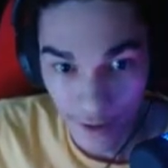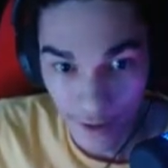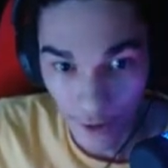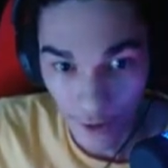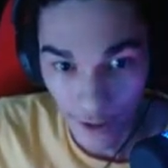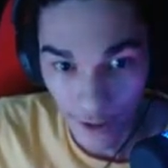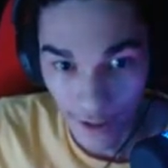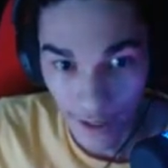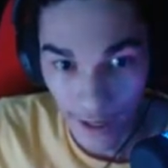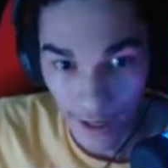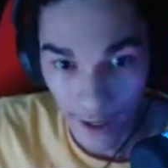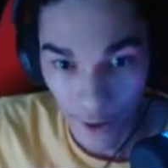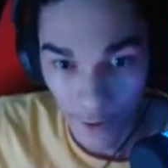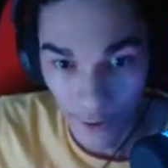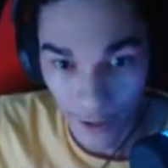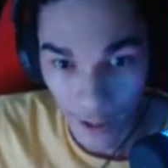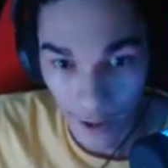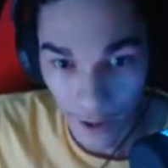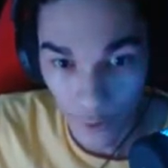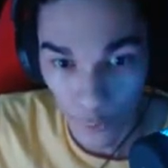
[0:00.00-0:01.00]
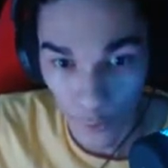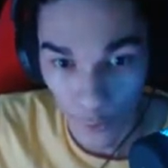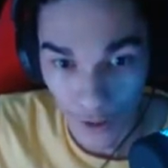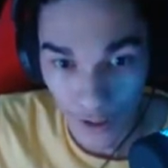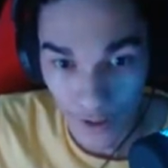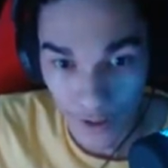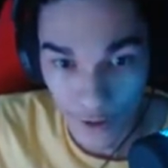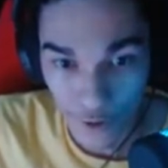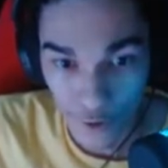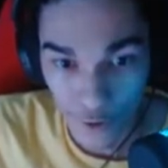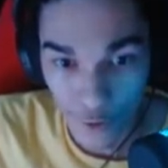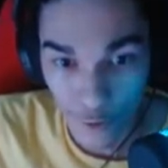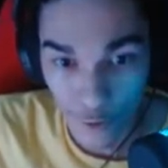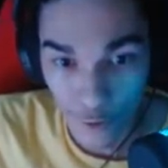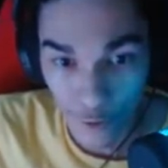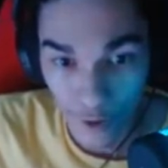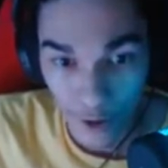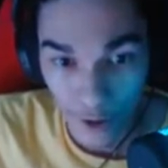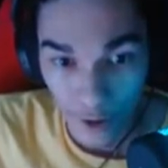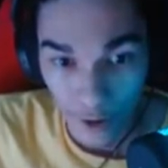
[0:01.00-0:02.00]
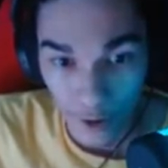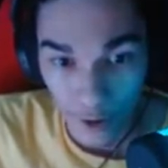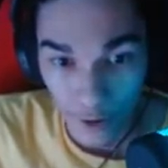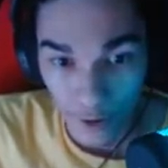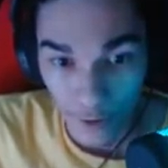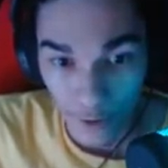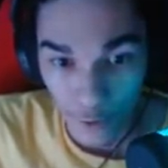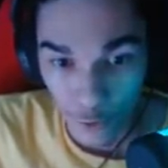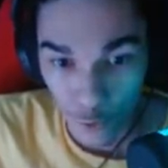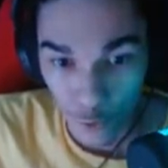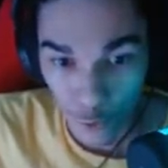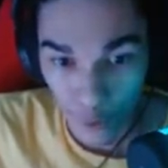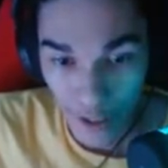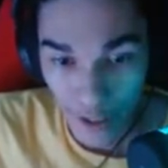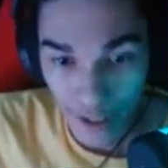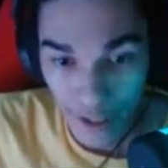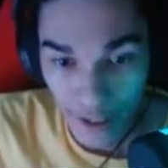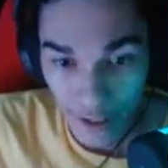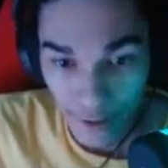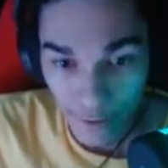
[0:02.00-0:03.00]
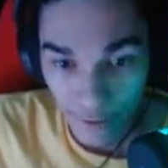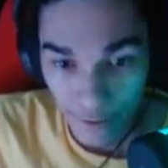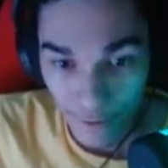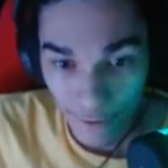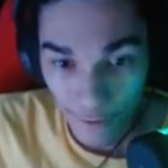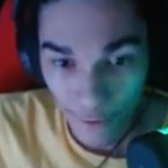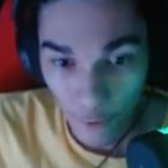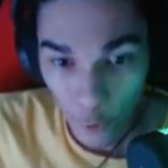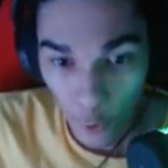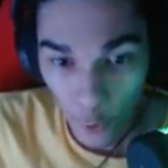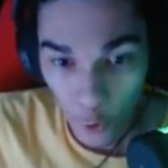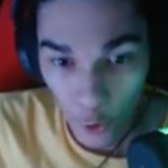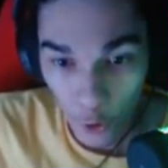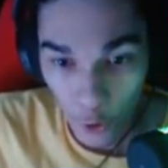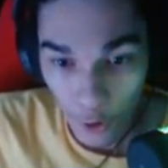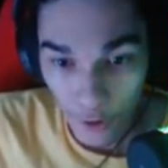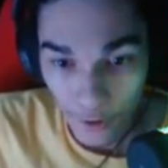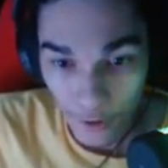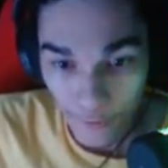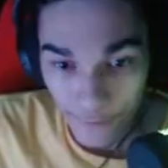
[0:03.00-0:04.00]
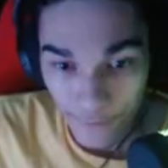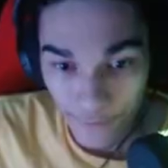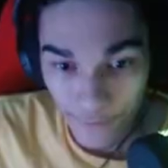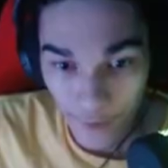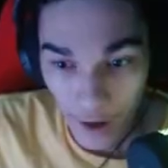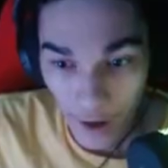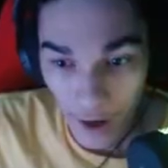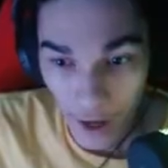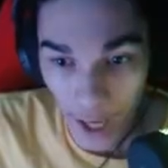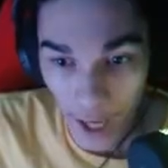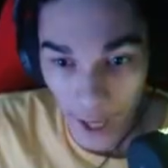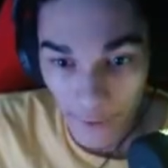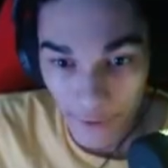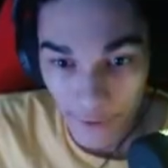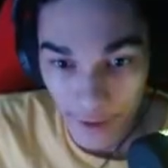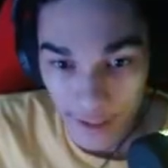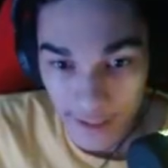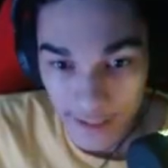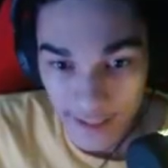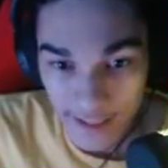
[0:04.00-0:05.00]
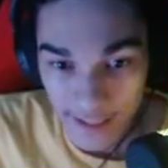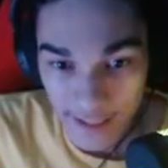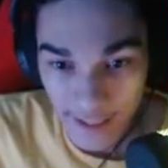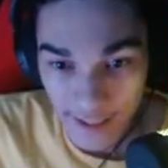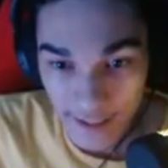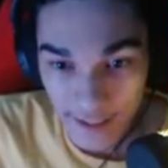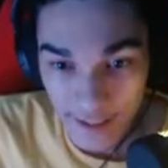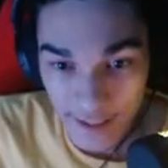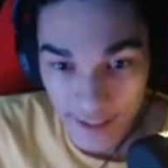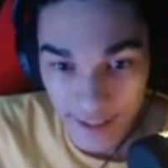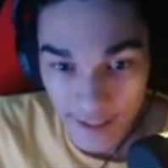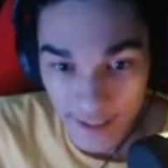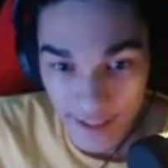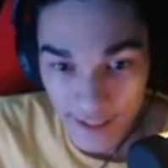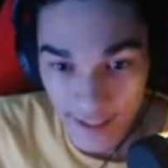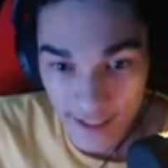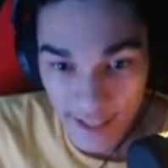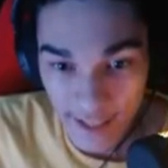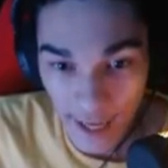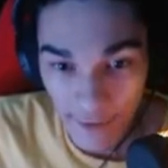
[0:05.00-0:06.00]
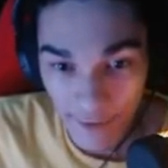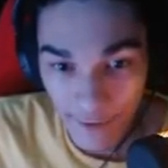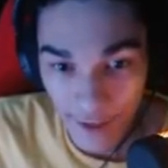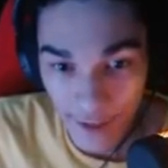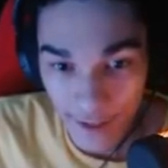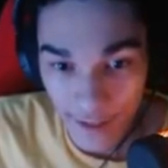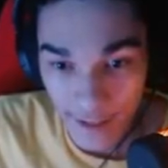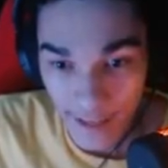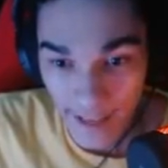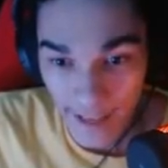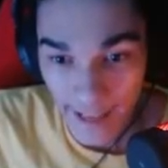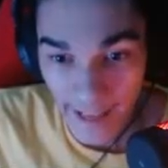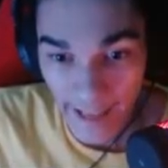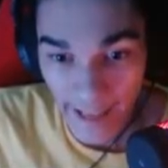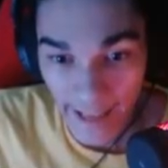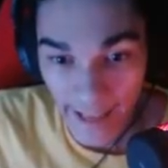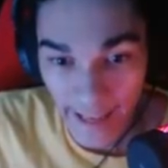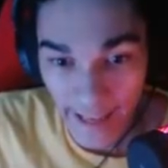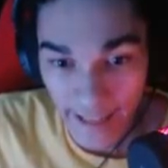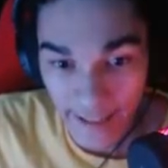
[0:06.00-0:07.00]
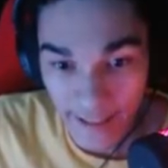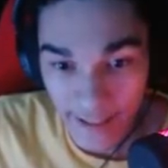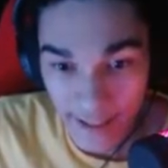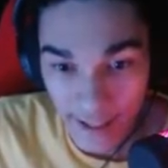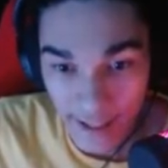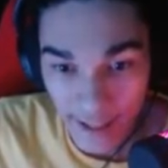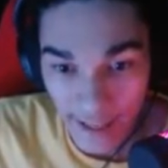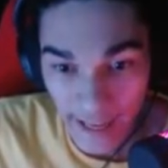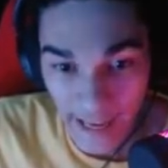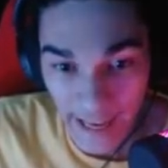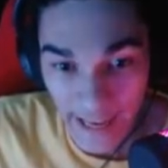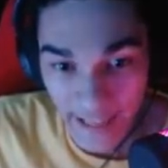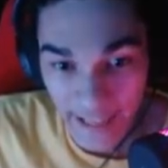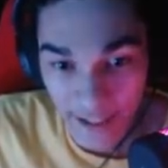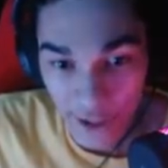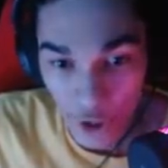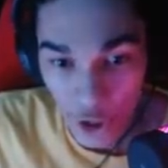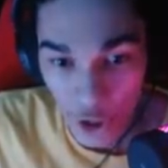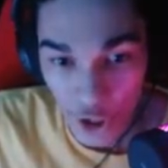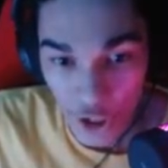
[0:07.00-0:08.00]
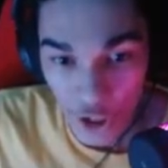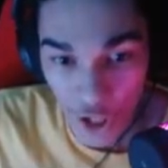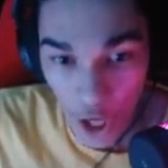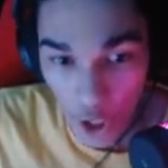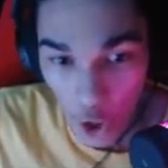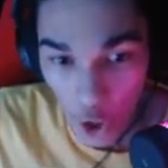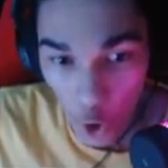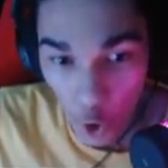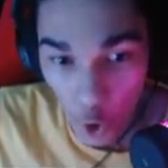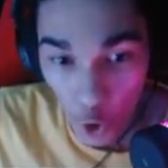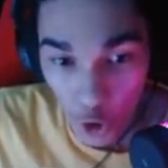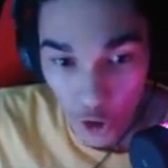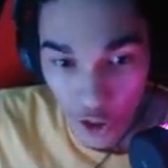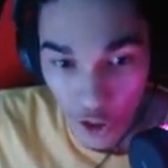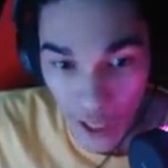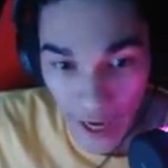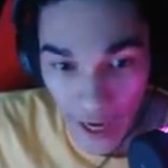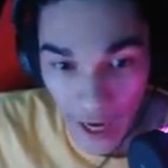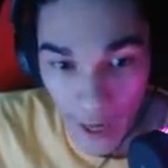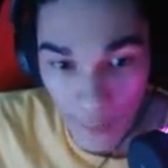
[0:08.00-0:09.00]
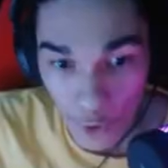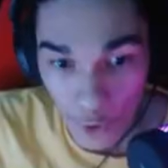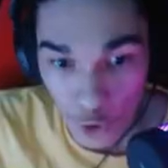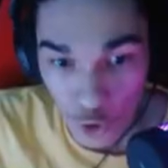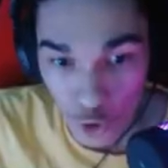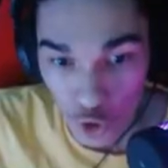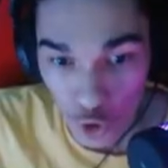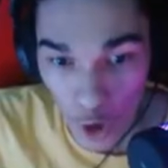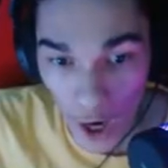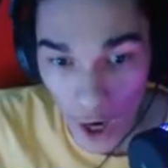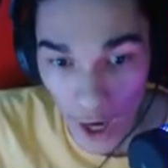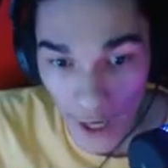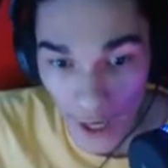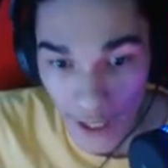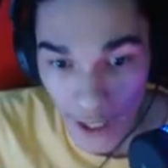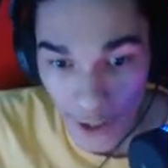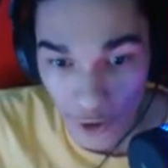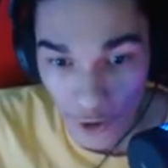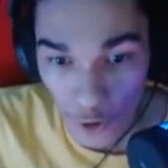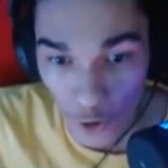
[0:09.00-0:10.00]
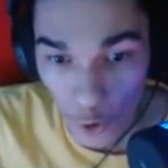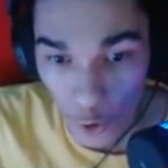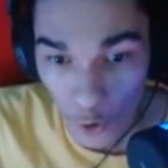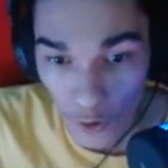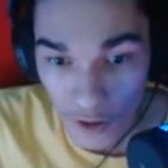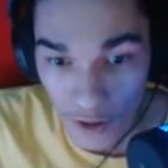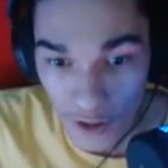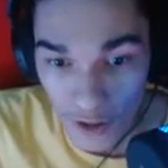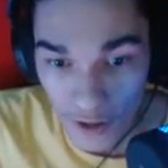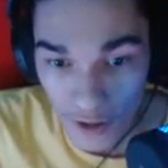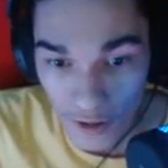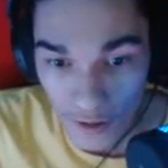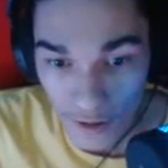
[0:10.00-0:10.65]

Okay, now, now we need to do three, four, five, six, seven, eight, eight yellow damn triangles.